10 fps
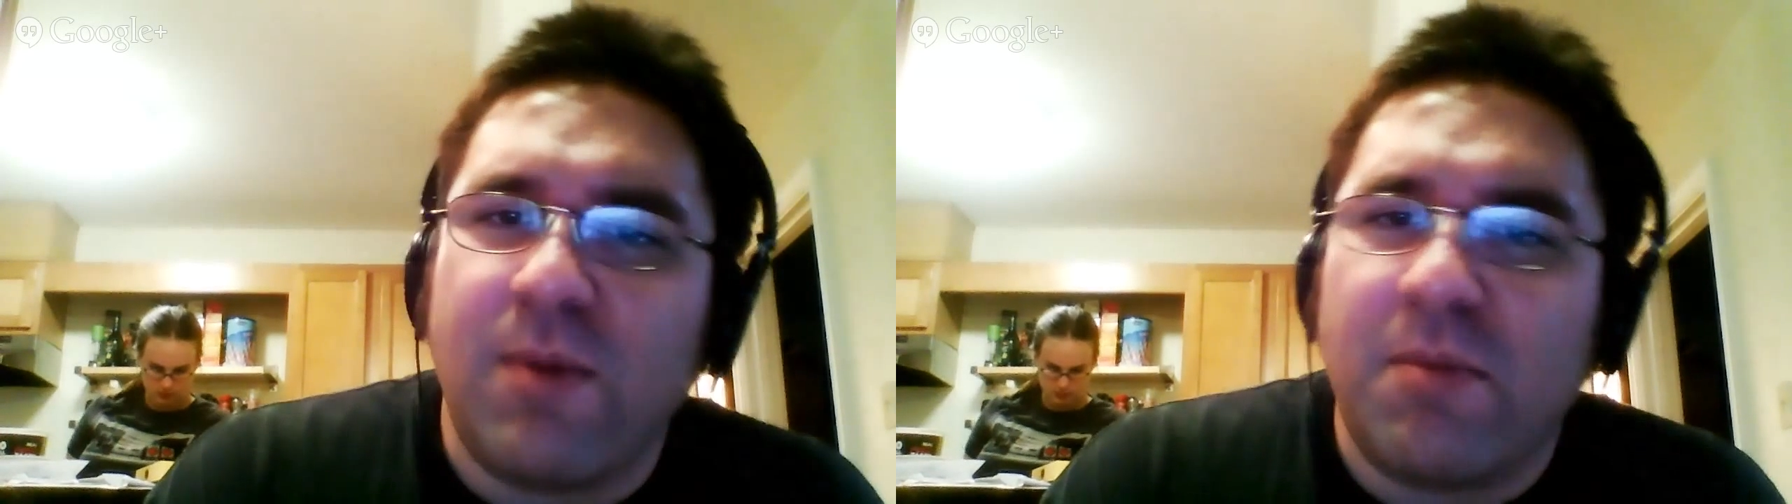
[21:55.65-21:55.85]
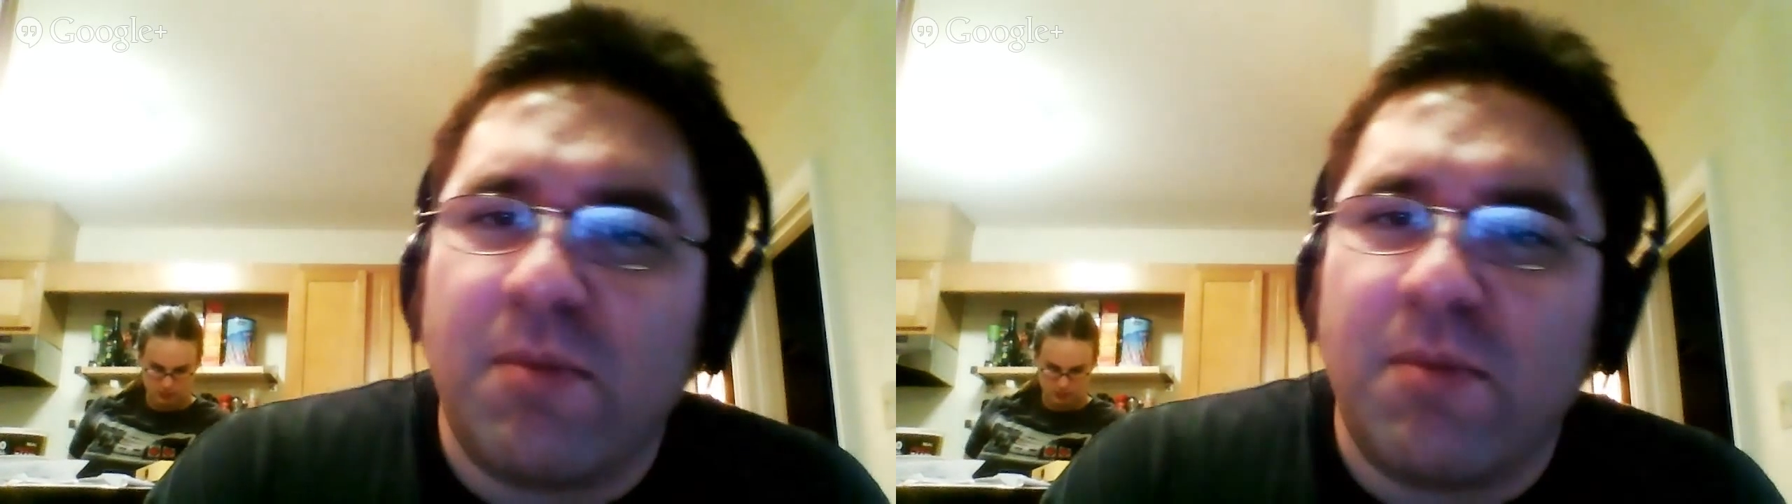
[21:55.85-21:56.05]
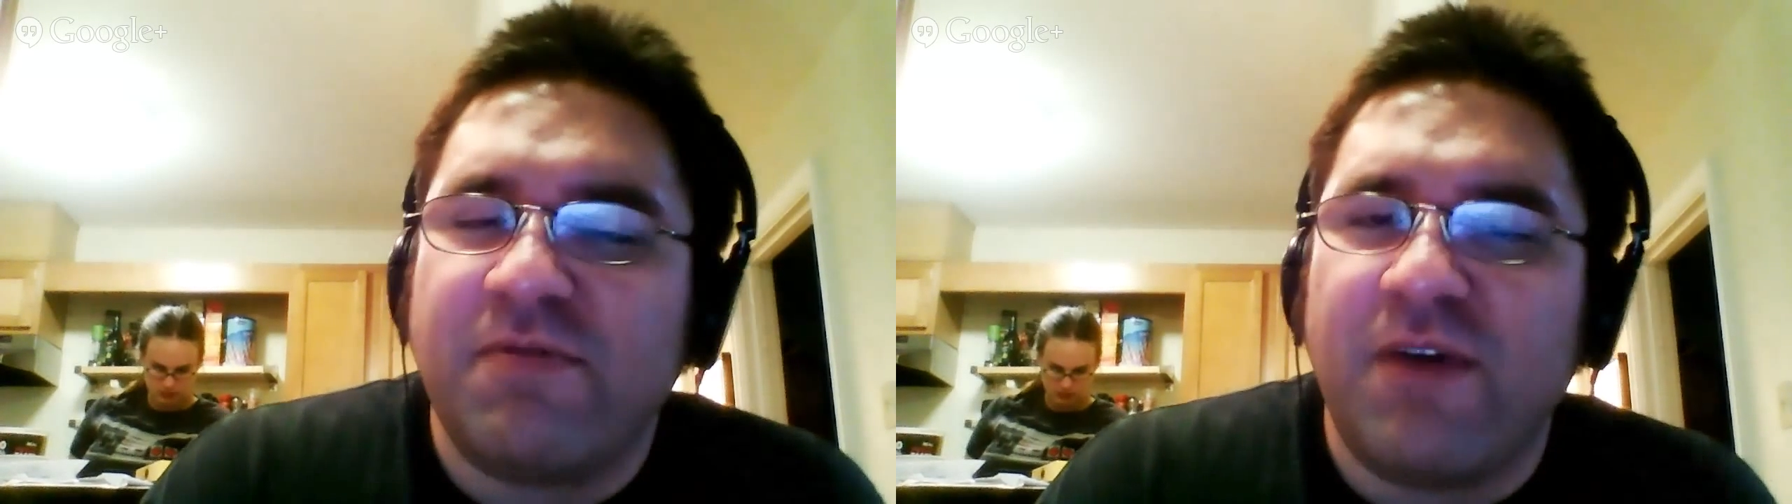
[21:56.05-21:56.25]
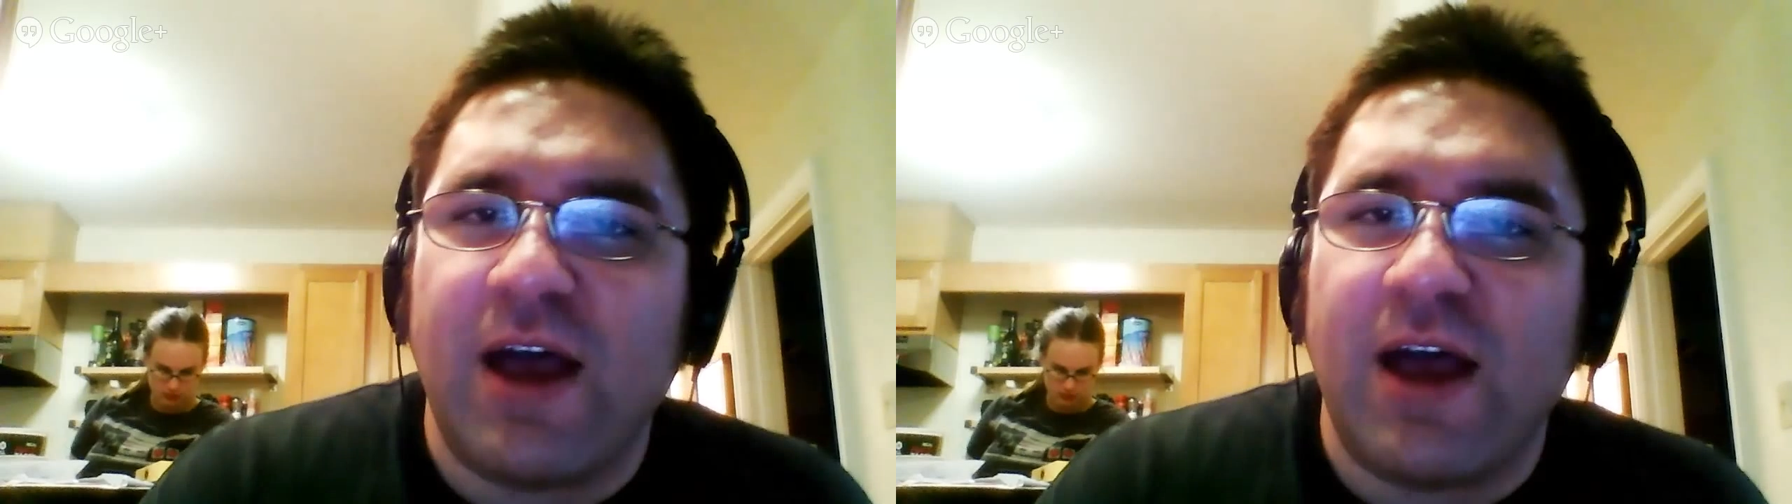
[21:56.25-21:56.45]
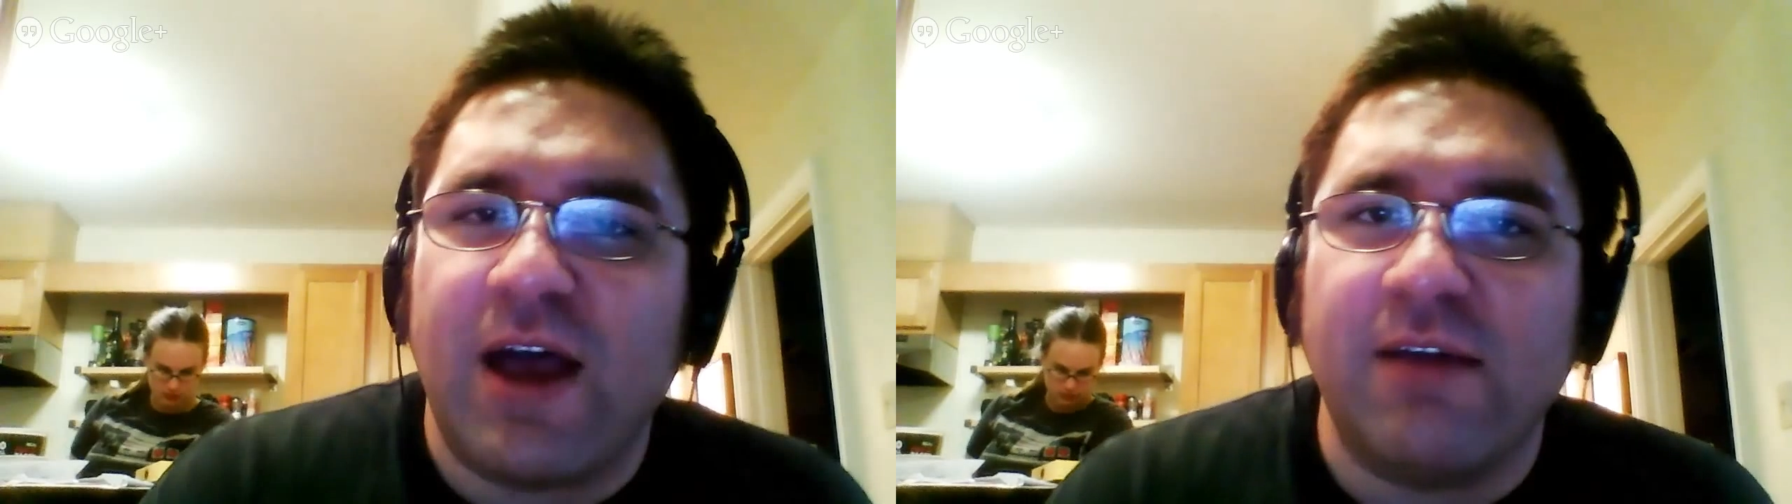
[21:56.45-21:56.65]
Mama
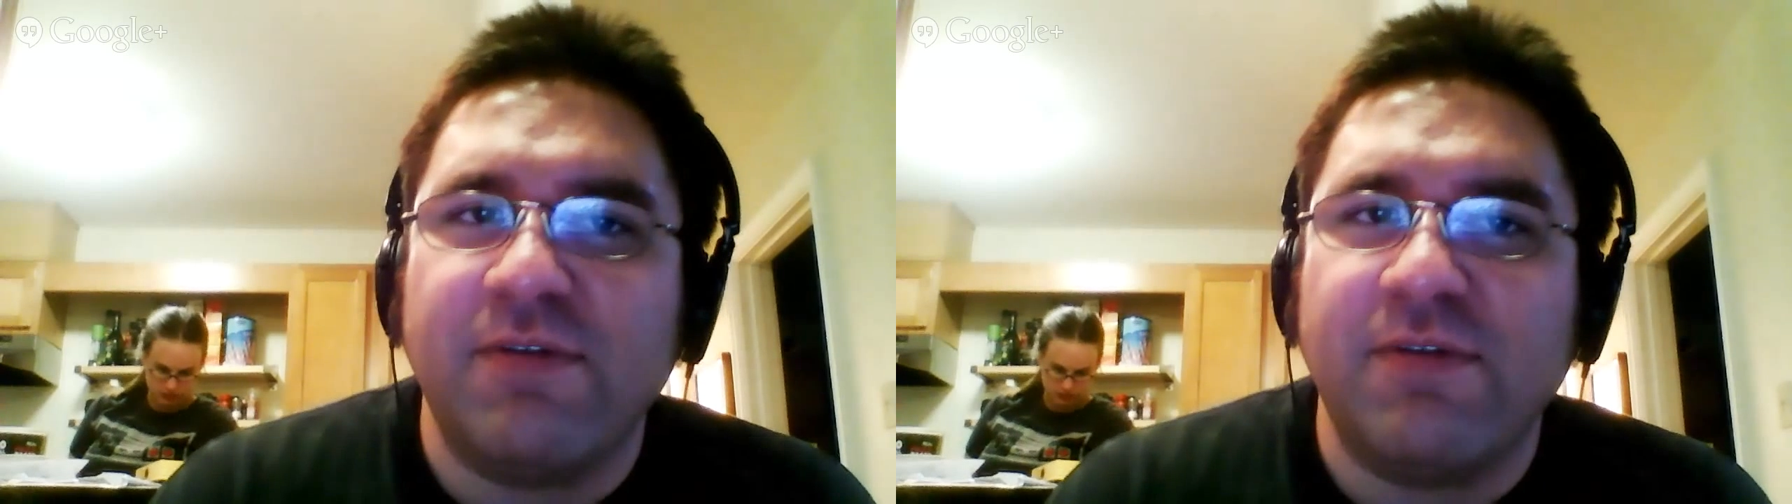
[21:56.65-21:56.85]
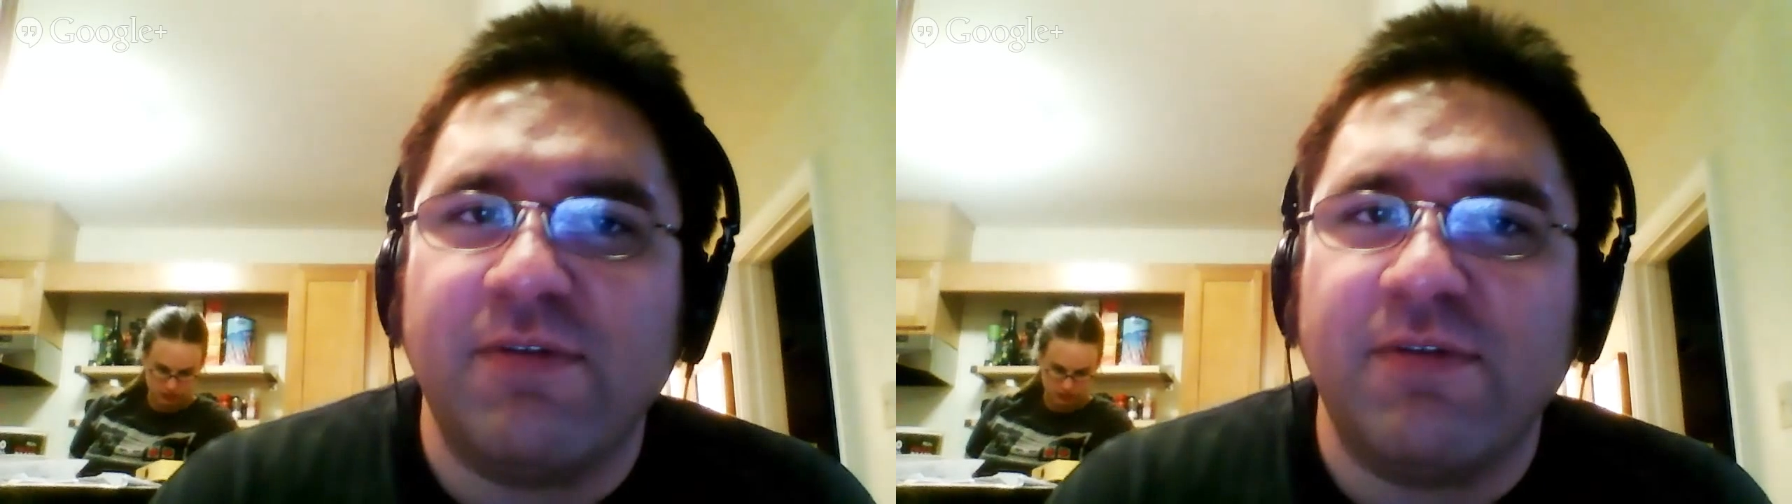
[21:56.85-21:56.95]
5.